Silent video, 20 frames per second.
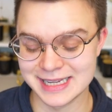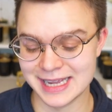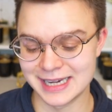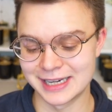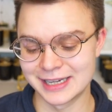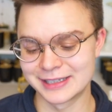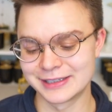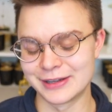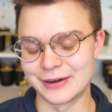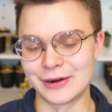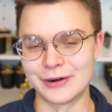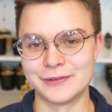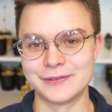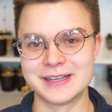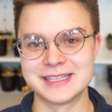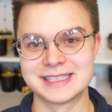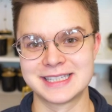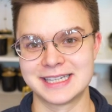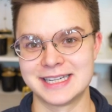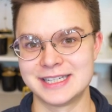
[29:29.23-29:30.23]
and clove
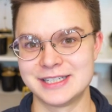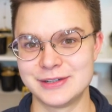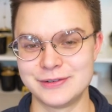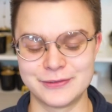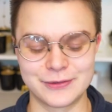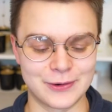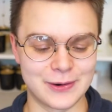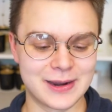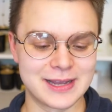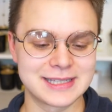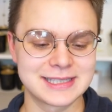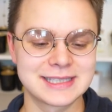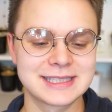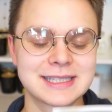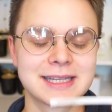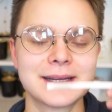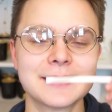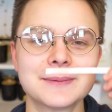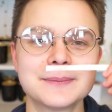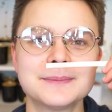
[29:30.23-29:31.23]
is gonna do for
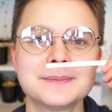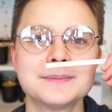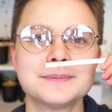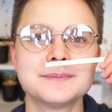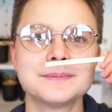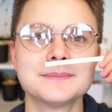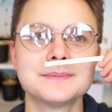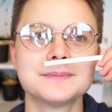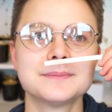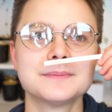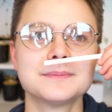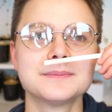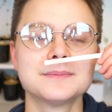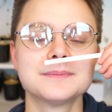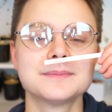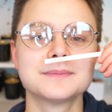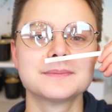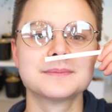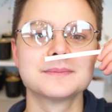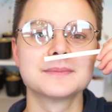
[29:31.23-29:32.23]
us.
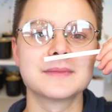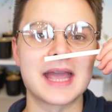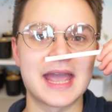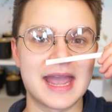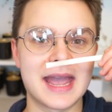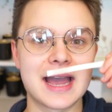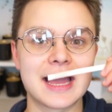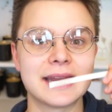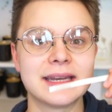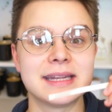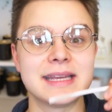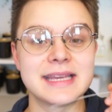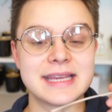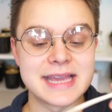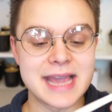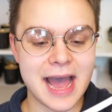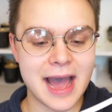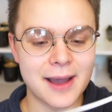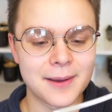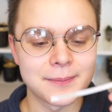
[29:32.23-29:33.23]
And
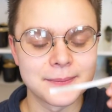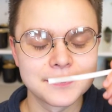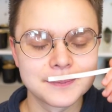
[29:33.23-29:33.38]
yeah,